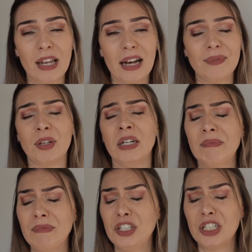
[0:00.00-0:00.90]
you're like,
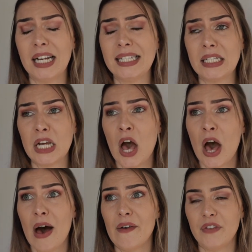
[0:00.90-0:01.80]
just
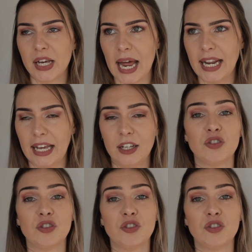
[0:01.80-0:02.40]
forget it.